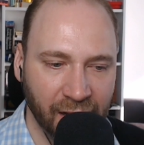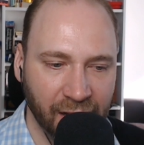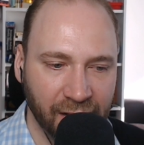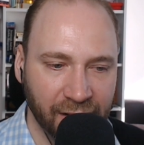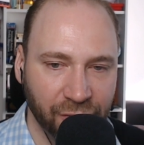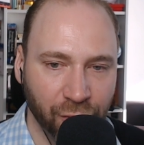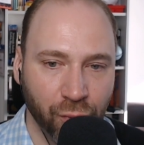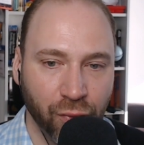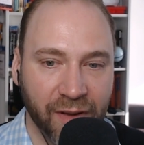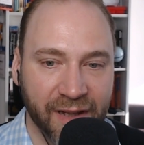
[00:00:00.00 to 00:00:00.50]

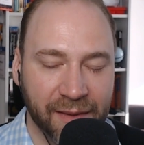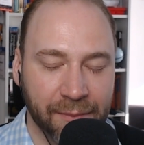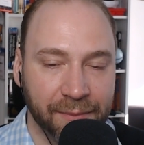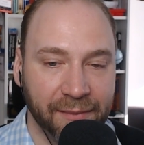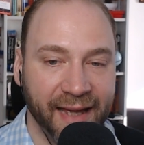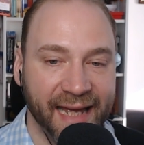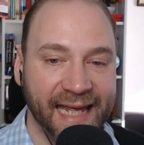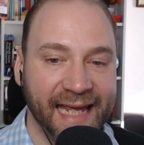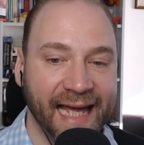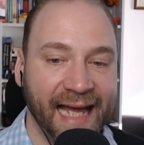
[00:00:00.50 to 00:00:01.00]
We
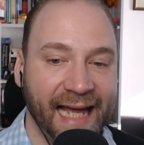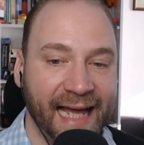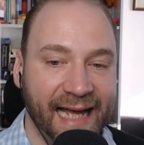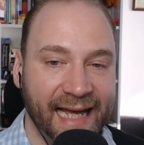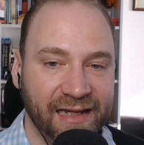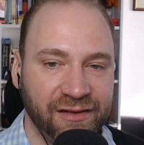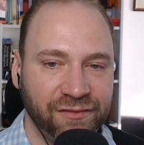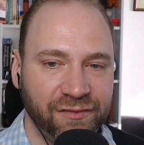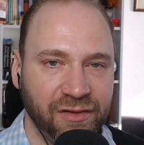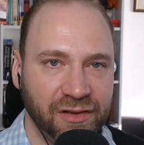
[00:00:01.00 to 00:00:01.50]
may
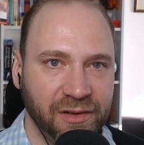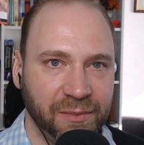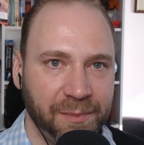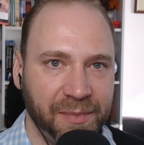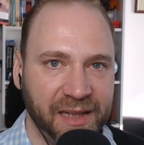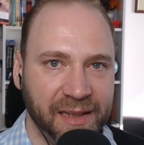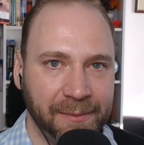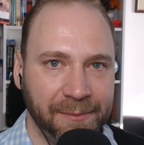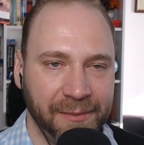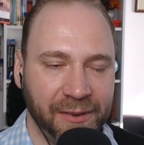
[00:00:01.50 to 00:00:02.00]
add for the
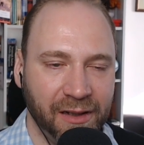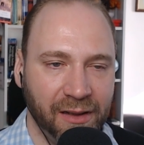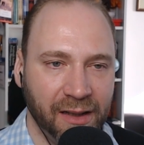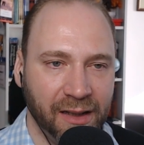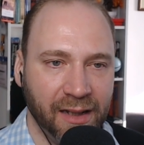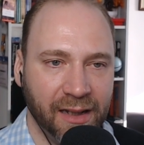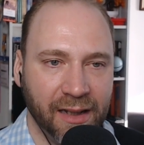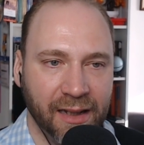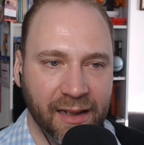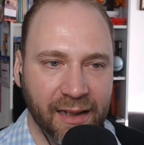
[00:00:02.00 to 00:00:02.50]

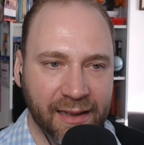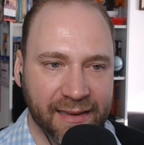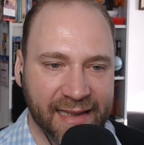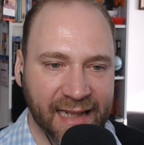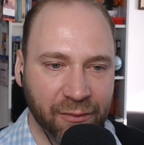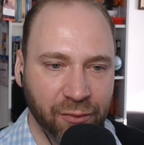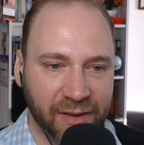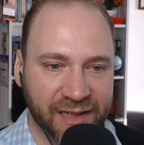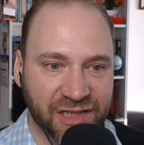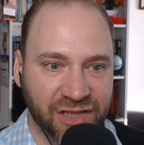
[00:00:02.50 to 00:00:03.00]
people
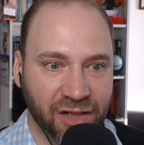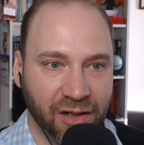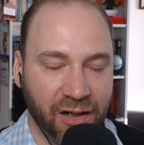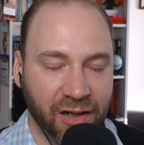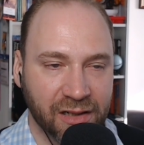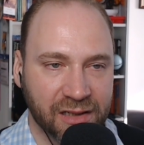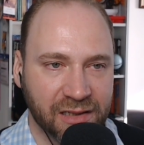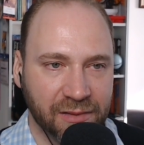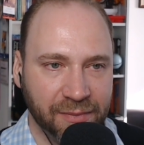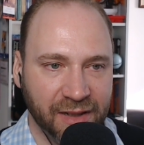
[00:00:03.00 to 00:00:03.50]
that we
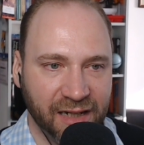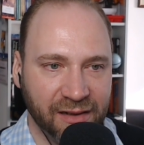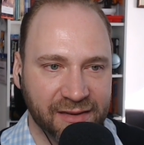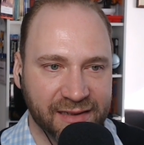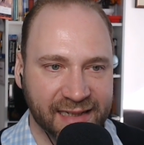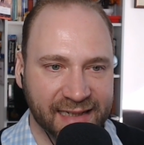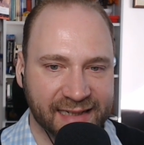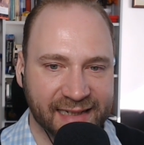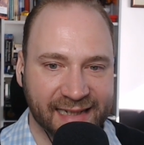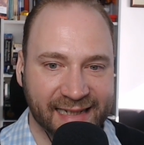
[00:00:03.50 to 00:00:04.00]
talked
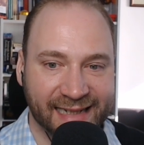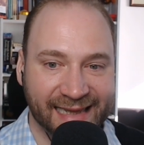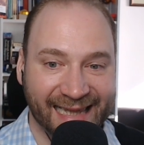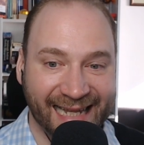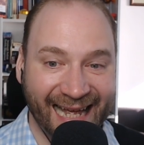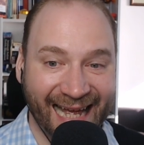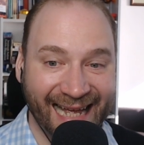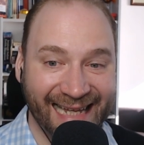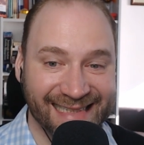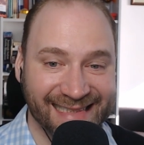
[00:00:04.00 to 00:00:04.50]
about it
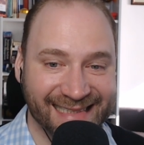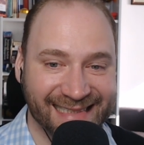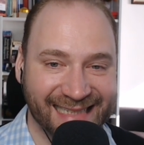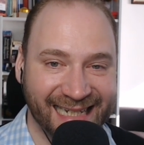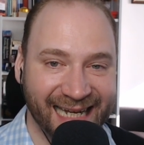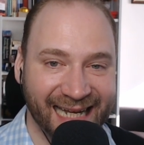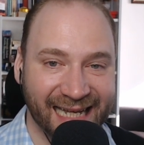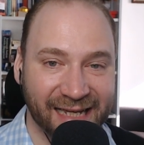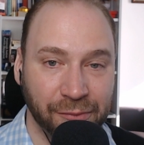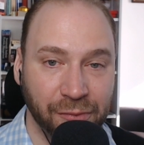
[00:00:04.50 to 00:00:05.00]
last
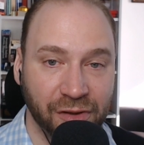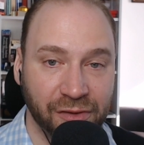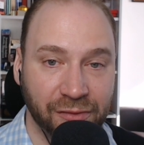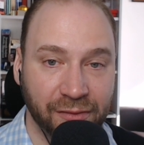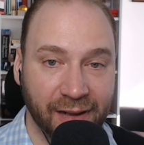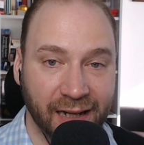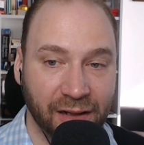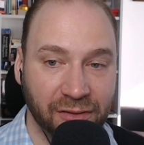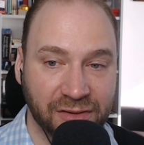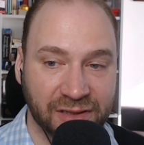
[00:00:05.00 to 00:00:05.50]
time
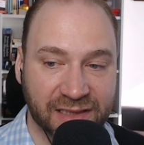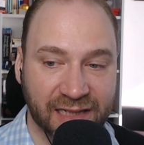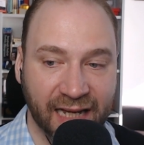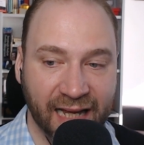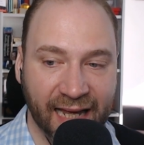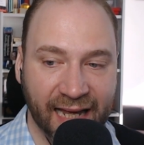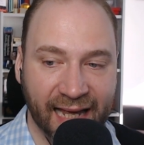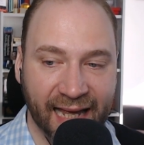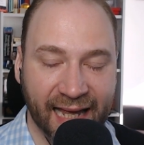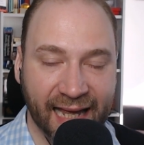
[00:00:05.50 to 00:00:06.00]
around,
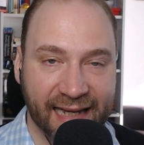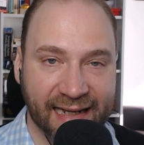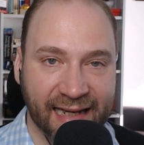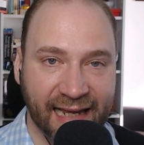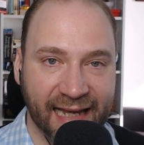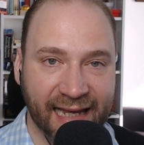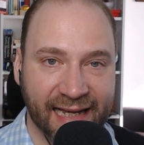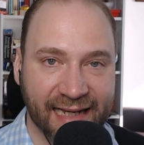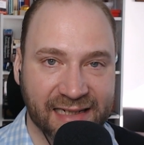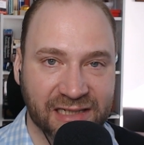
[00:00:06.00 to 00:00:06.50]

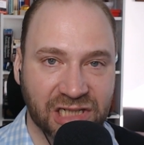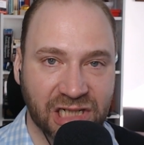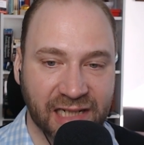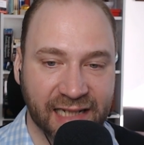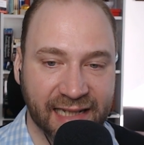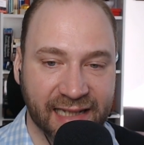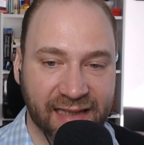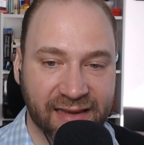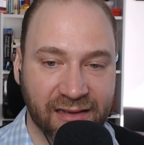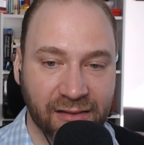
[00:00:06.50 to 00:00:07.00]
and
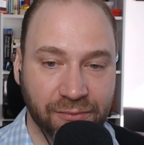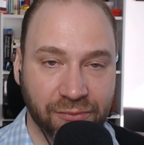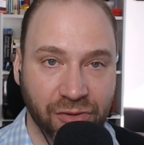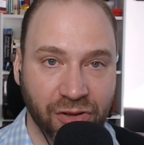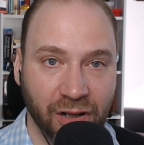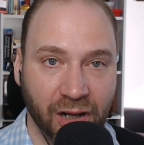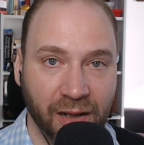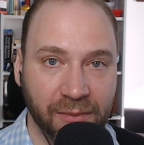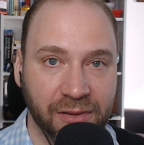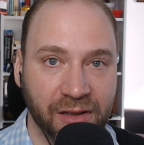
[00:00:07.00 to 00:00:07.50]
actually the
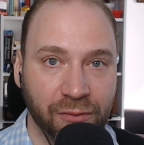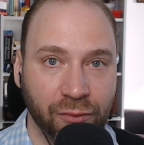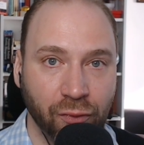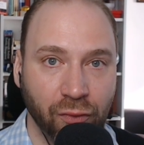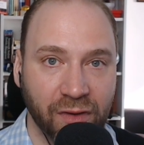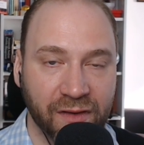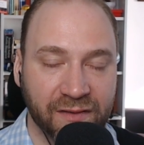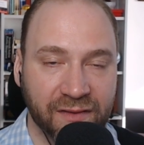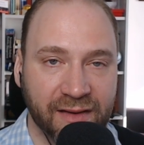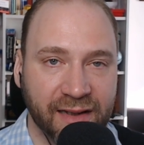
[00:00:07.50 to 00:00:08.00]

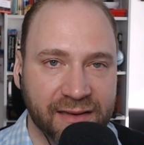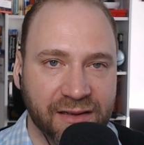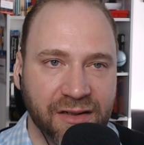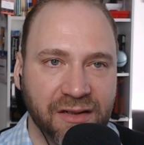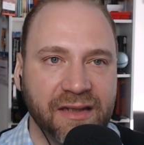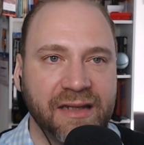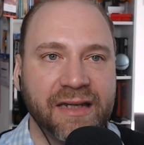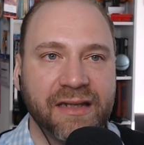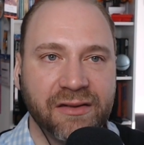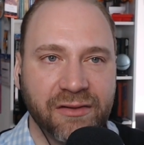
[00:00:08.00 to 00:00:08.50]
problem was that
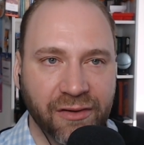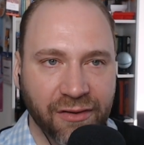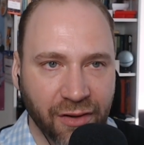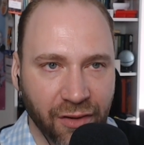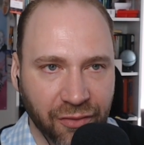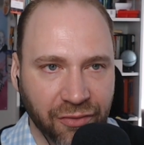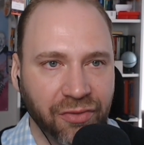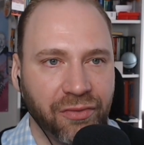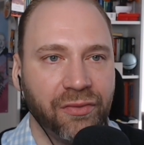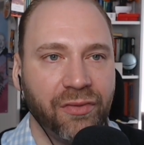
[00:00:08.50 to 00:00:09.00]
you need to
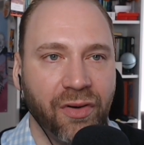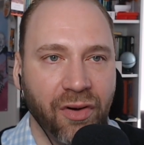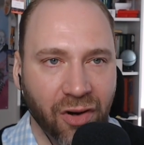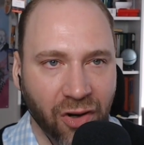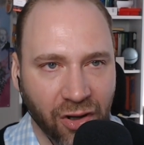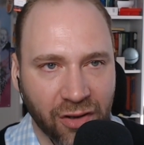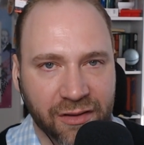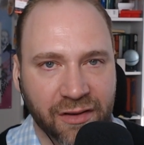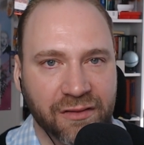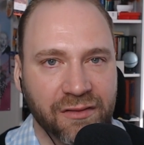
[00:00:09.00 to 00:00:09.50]
go through
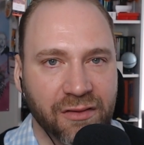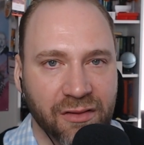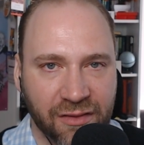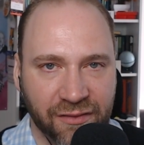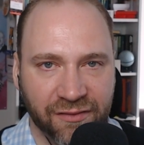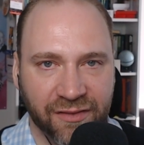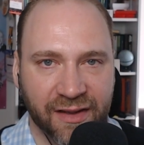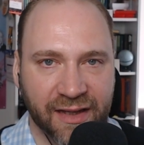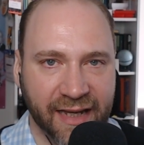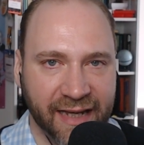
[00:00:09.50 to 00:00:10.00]
all the
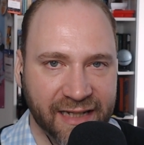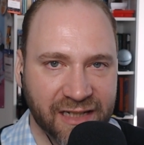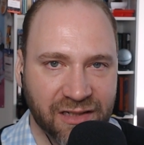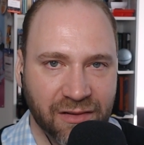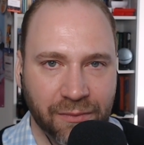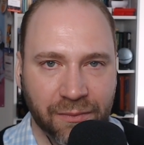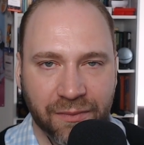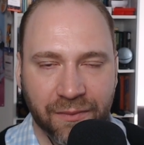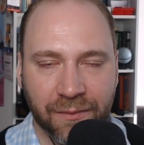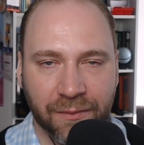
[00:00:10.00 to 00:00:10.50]

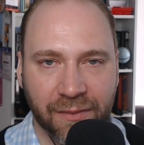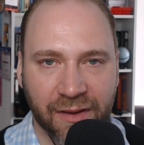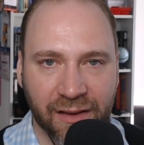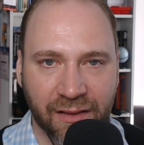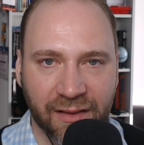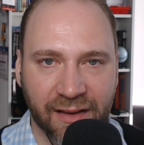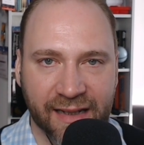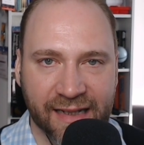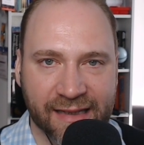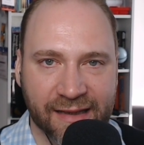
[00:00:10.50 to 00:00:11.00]
certification
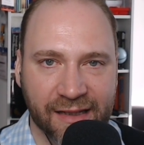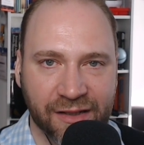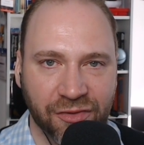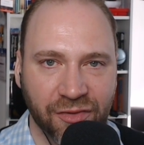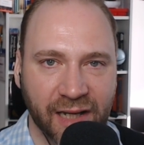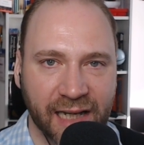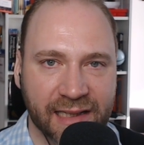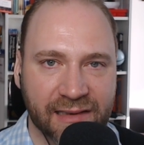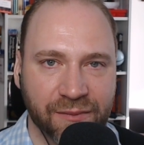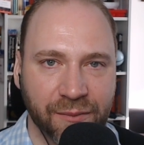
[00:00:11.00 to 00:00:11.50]
in the
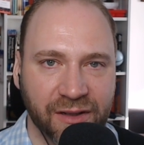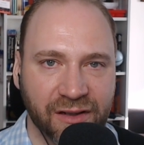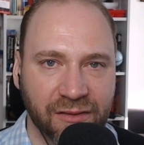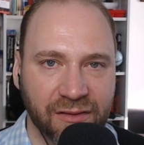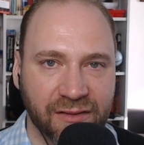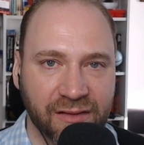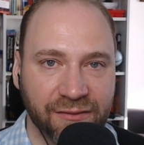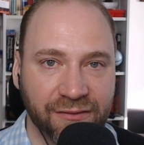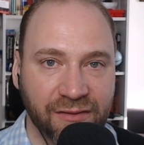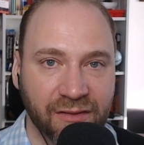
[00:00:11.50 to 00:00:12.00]
US,
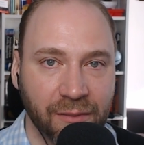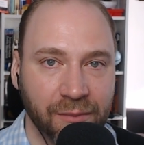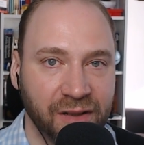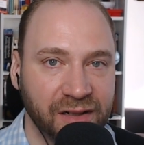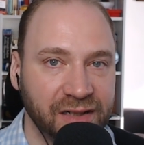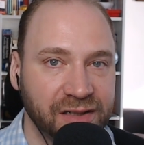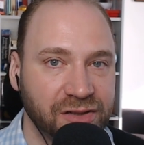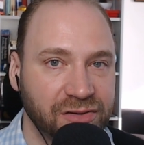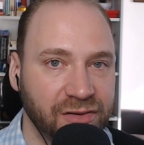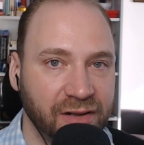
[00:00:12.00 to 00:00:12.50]
because if
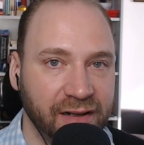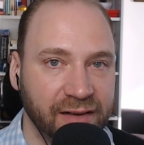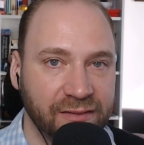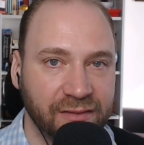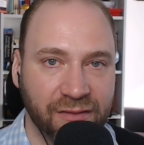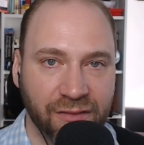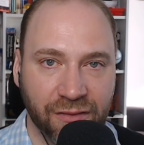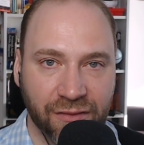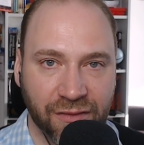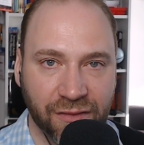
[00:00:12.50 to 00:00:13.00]
somebody
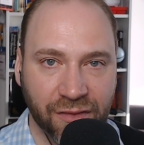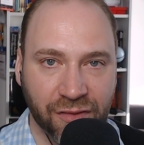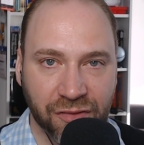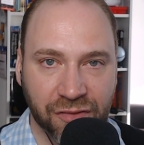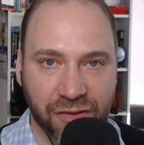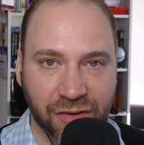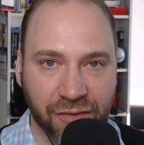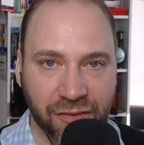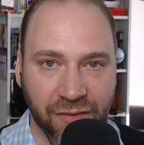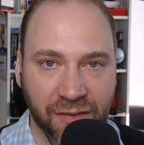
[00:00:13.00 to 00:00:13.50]
tries to sue
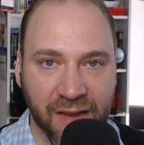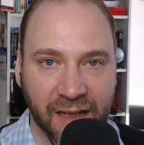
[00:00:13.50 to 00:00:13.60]
you,